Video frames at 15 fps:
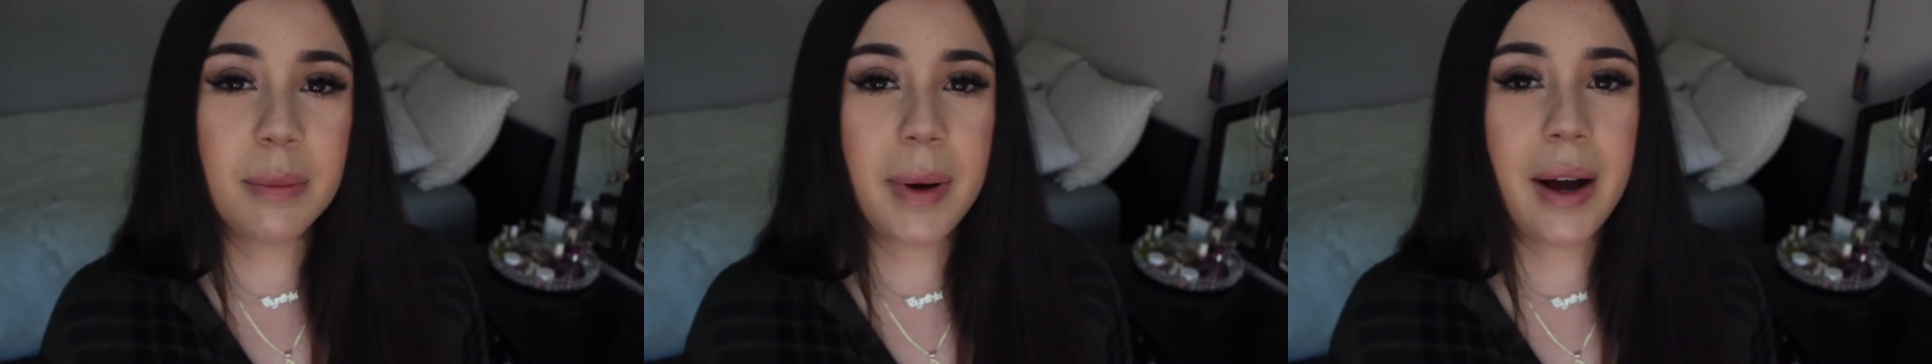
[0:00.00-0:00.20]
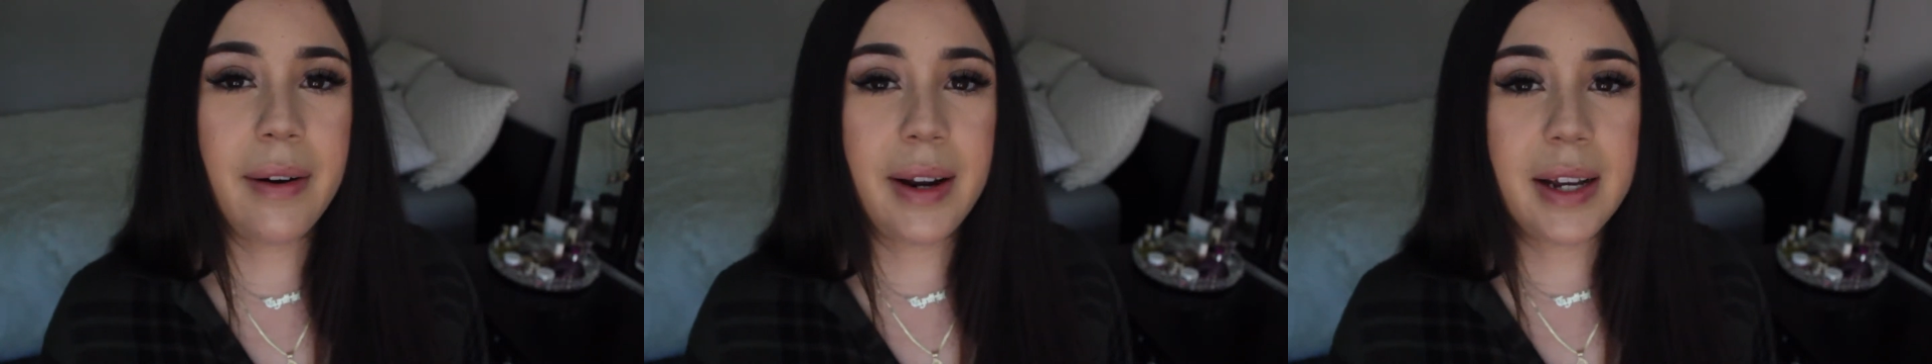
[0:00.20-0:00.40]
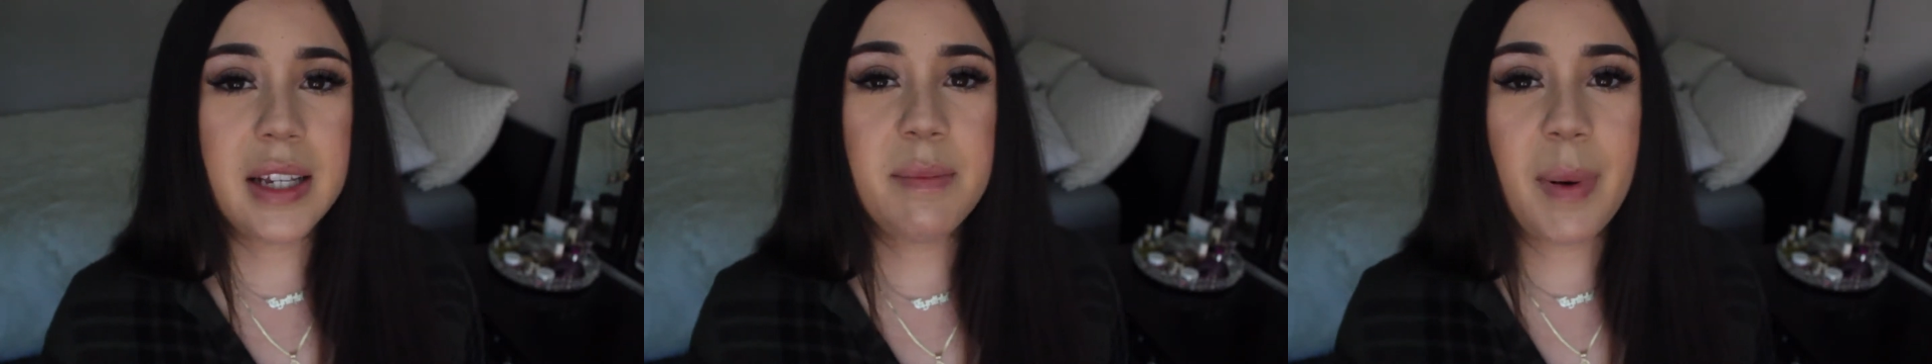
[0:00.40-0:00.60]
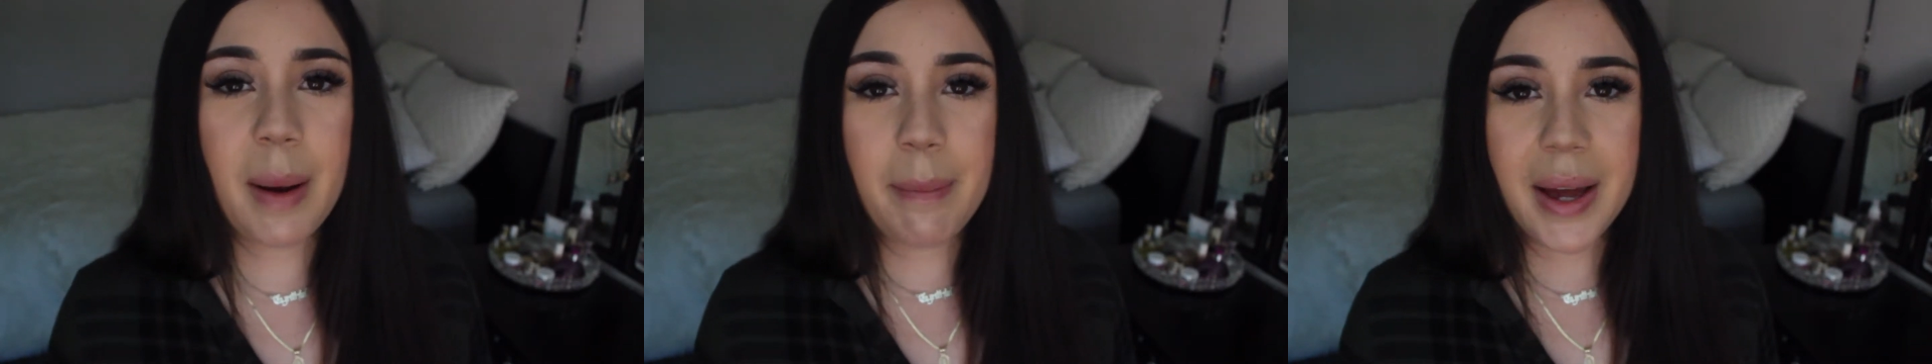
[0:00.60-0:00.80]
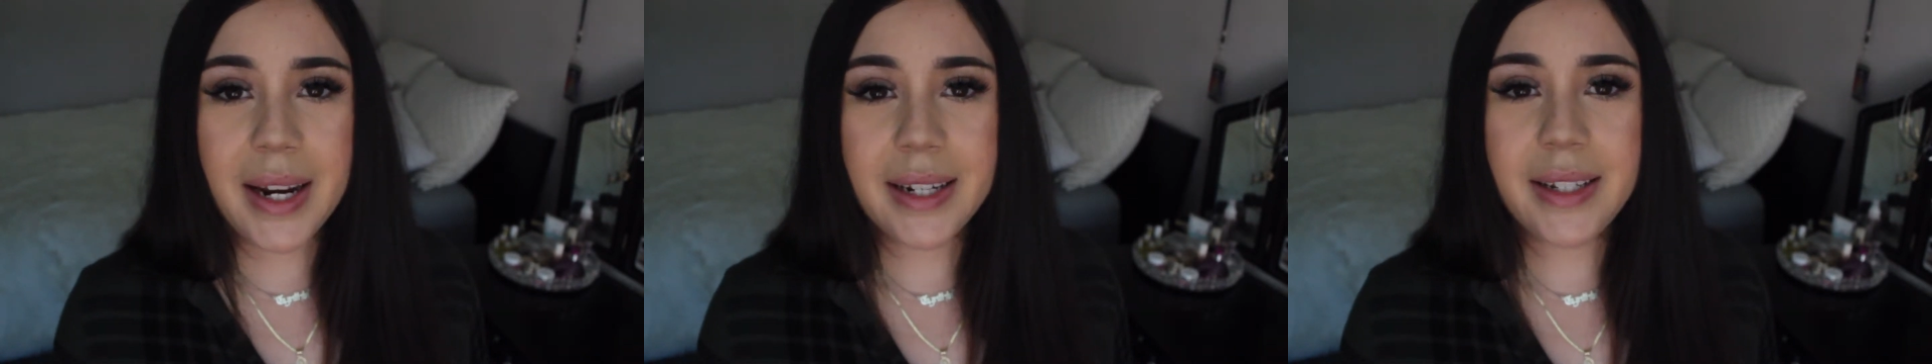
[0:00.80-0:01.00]
about it is by
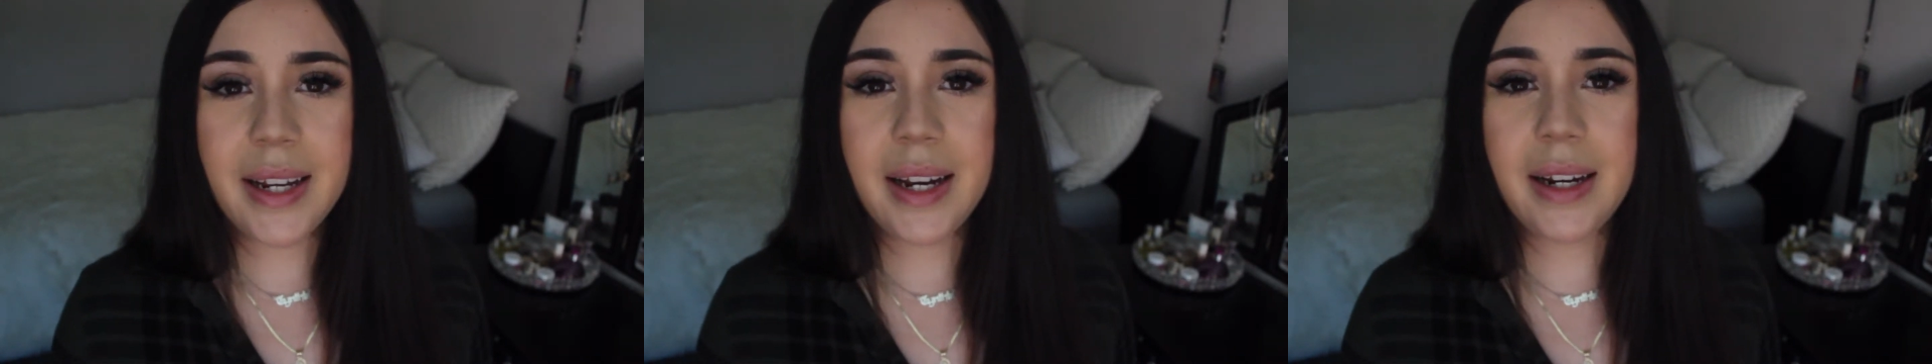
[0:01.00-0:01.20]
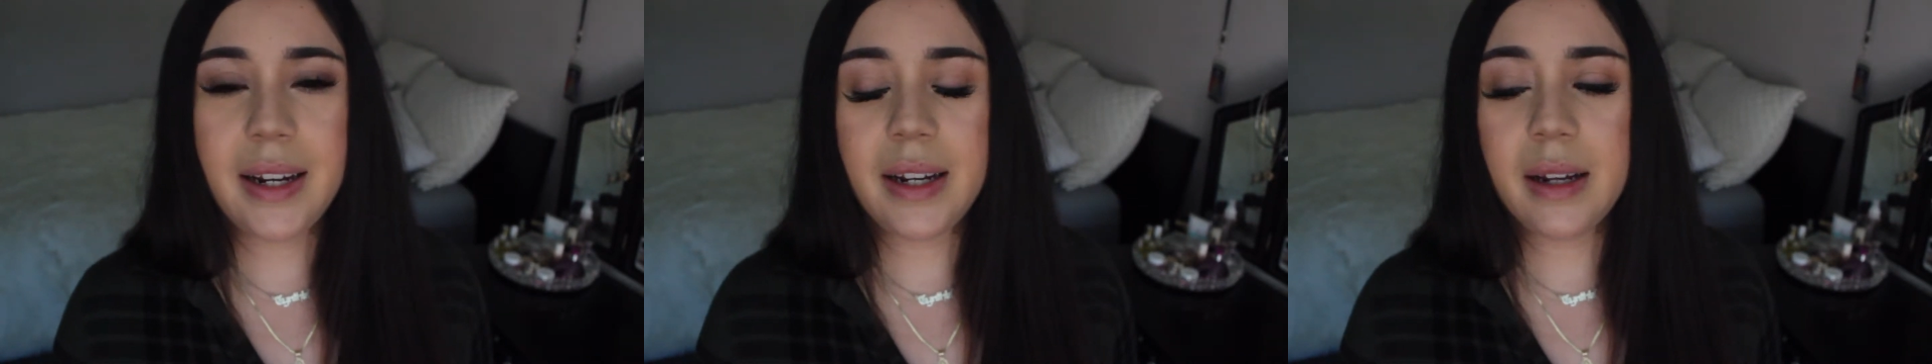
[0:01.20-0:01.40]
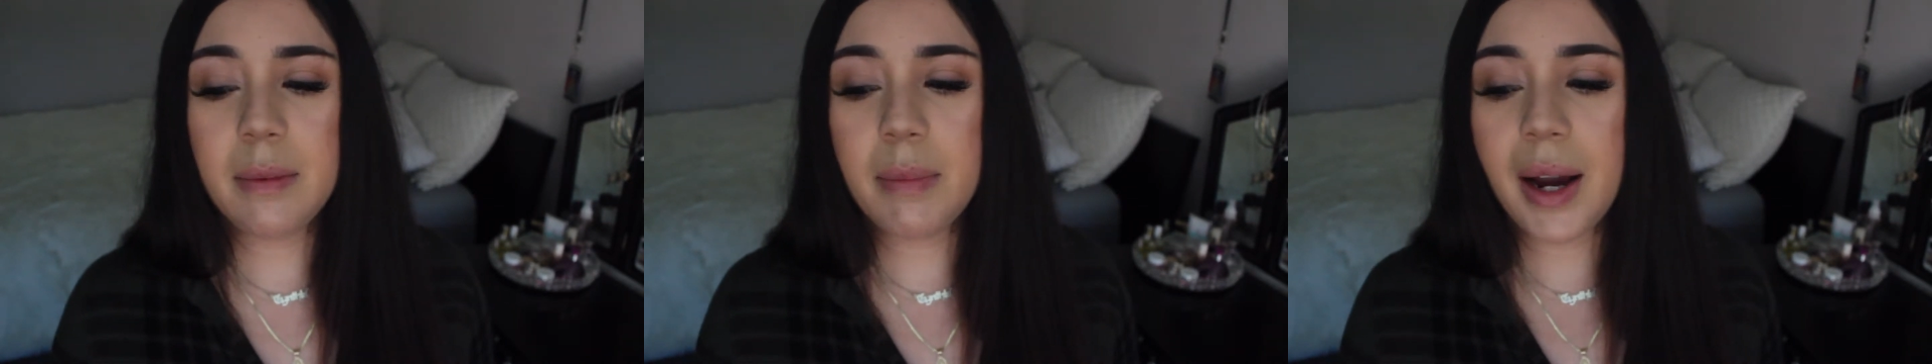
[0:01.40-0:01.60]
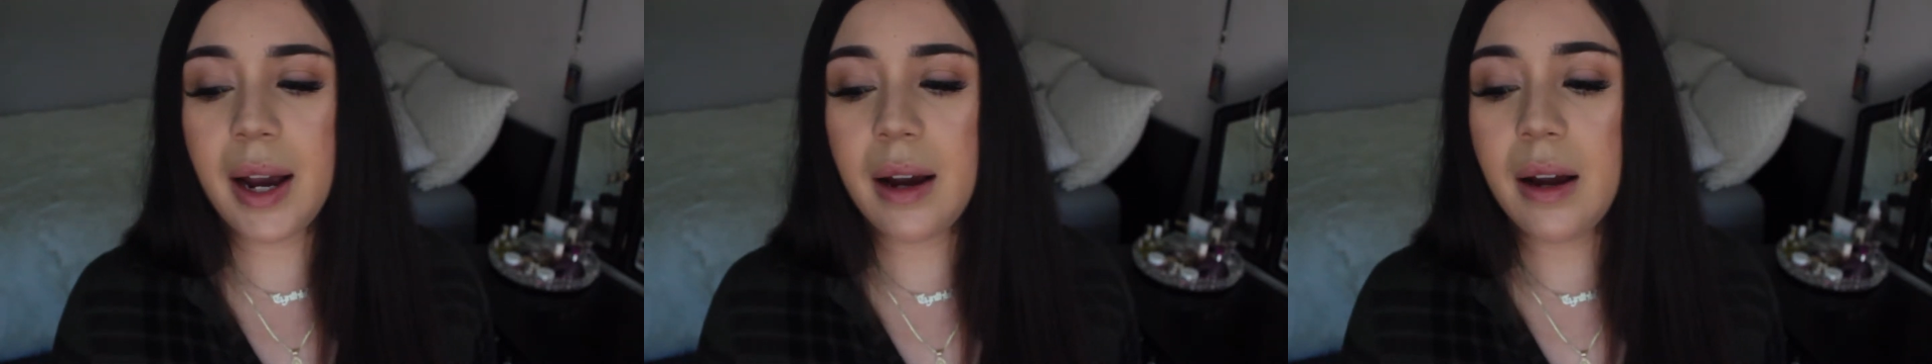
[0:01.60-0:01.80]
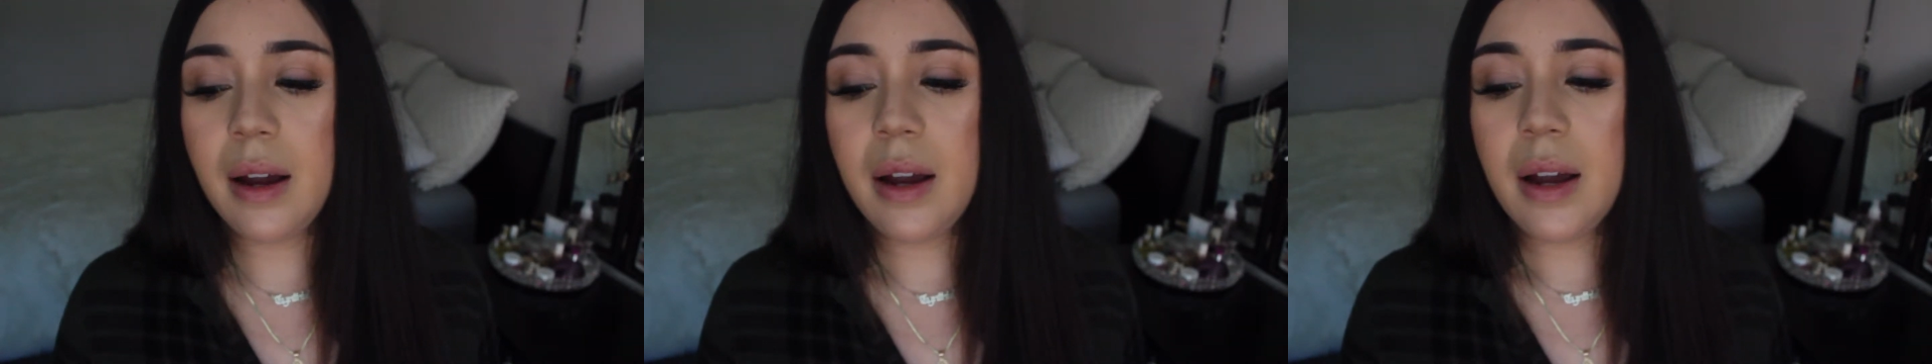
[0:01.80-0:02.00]
meditating and
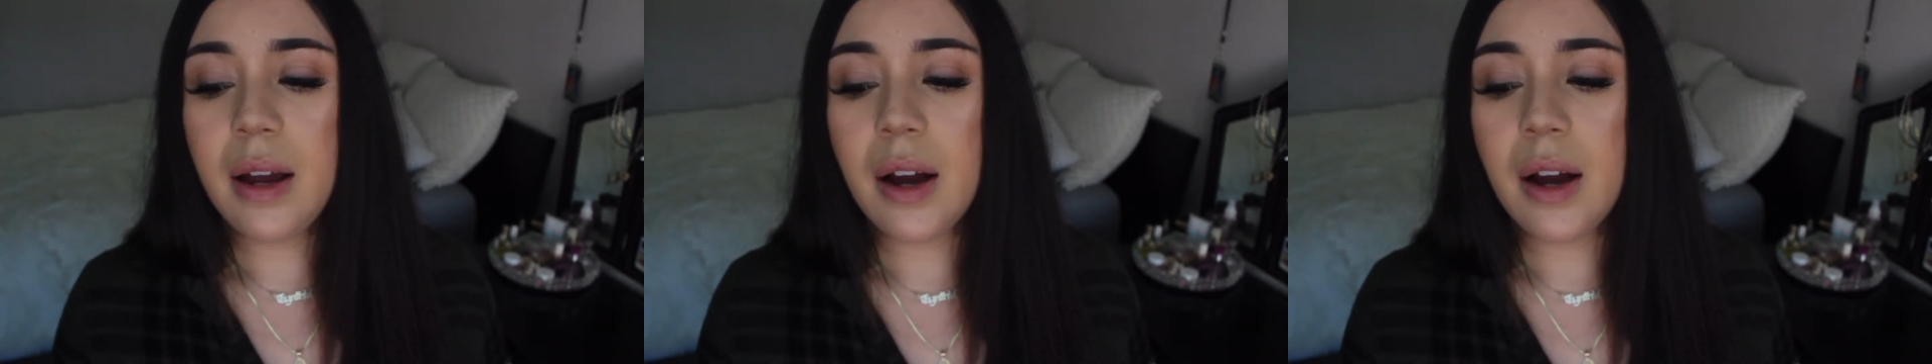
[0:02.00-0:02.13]
by